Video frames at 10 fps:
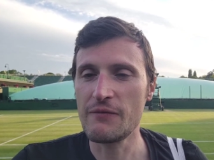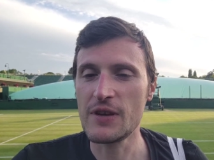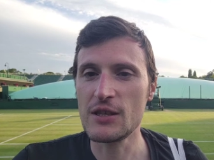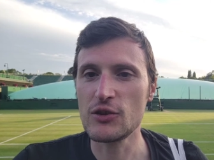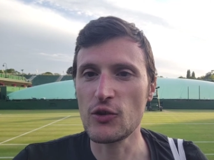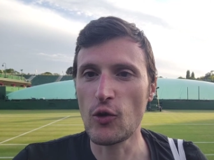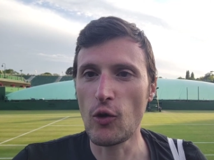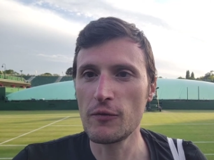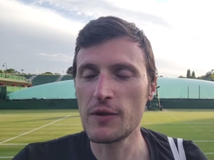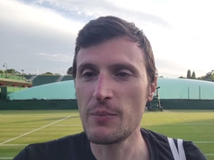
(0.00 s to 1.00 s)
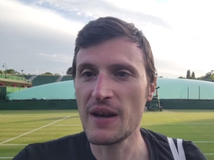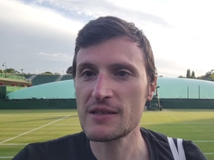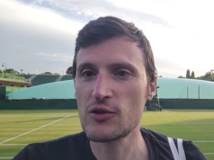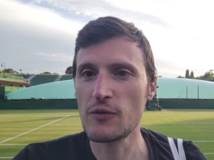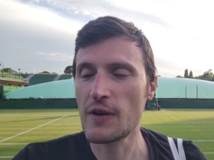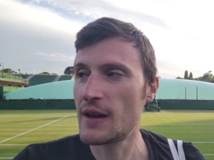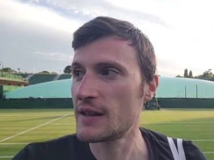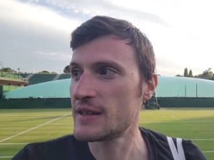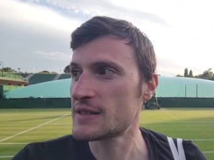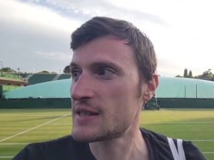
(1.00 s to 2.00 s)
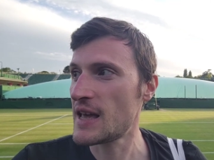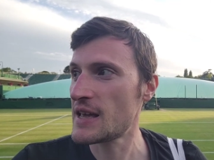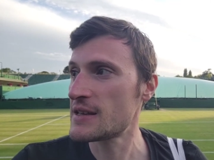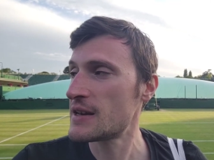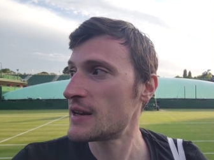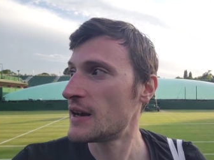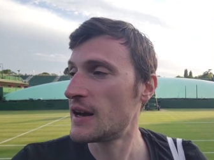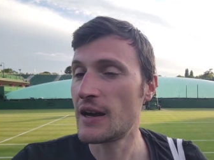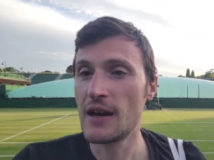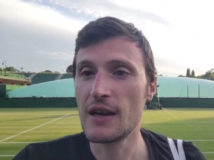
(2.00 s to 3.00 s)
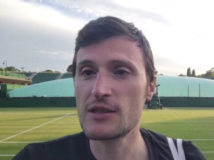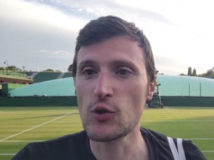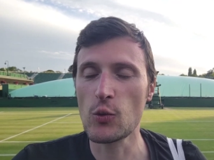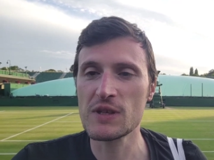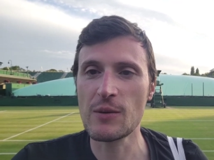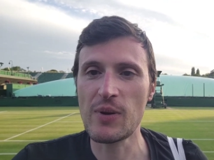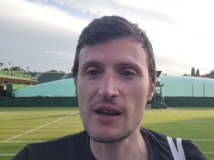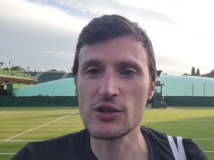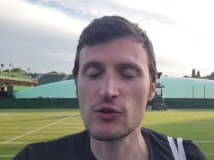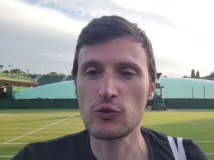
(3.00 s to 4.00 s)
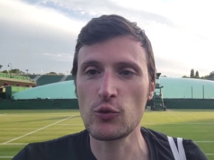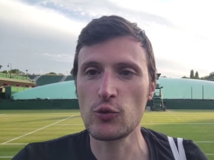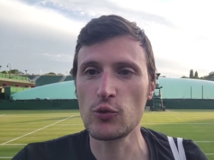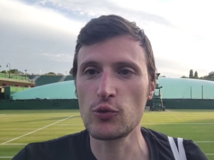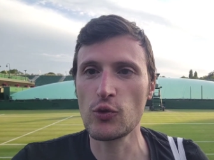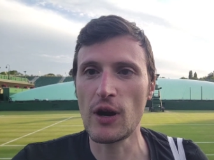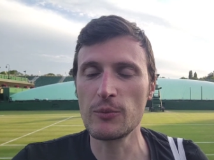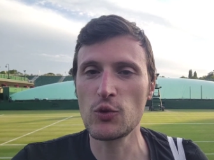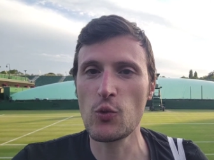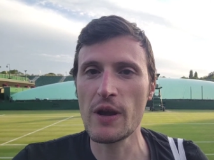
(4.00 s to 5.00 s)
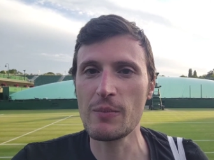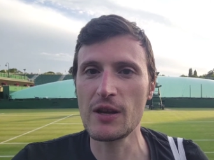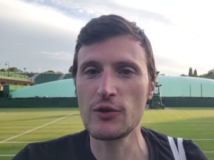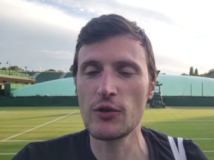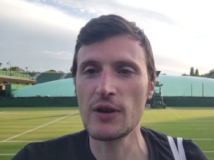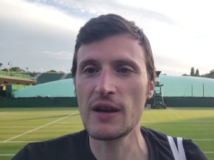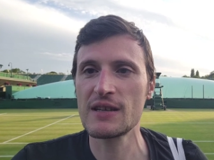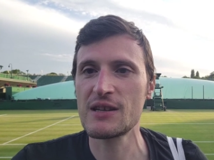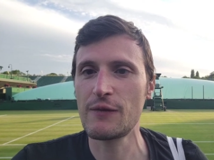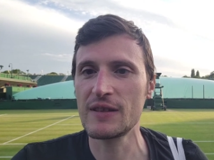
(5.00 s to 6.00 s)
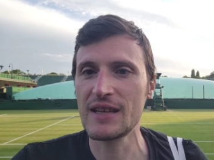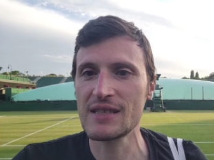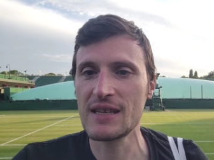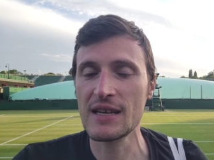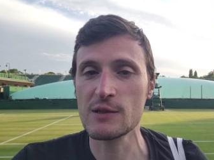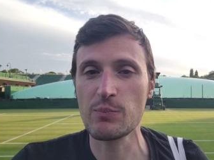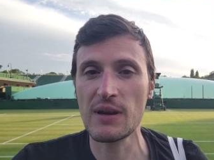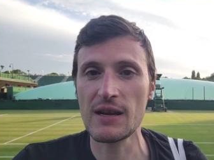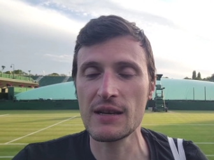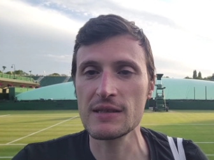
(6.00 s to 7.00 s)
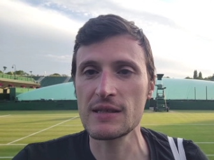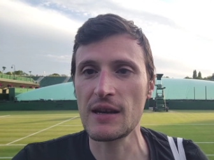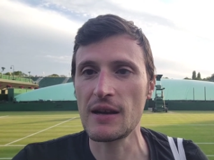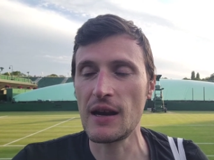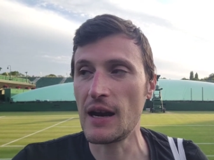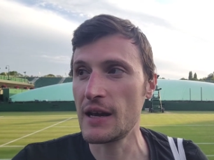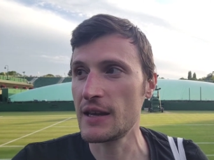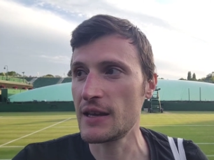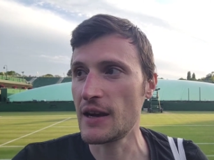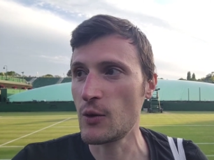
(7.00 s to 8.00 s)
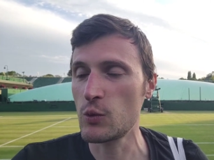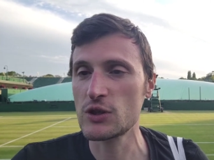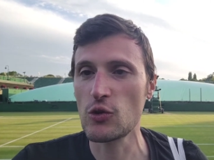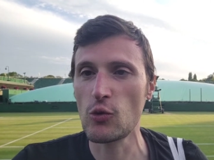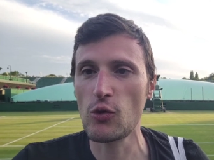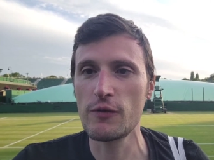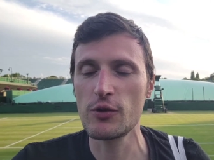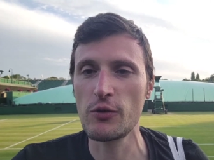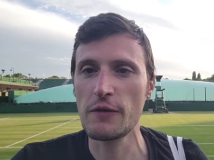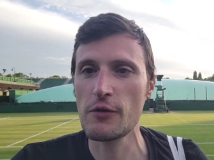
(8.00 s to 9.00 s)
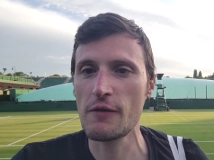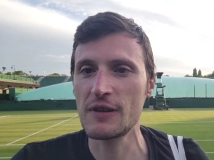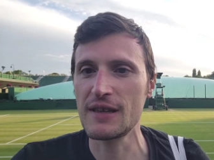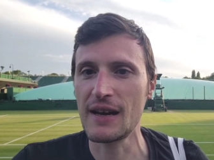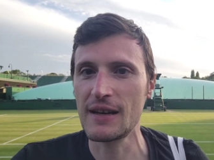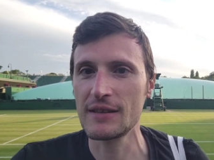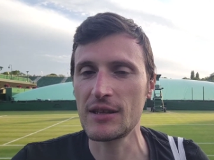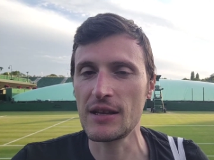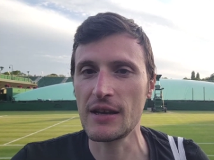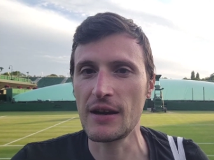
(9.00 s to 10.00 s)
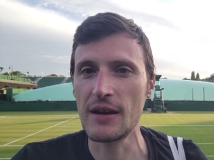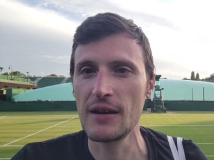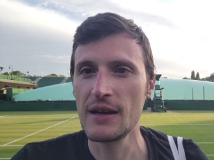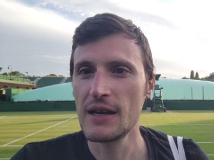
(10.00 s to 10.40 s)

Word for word: video of the best of uh, this day. Uh, it's always a pleasure to, to come to Wimbledon. It's a fantastic experience. Uh, I, I wish all of you, if you haven't done it in uh,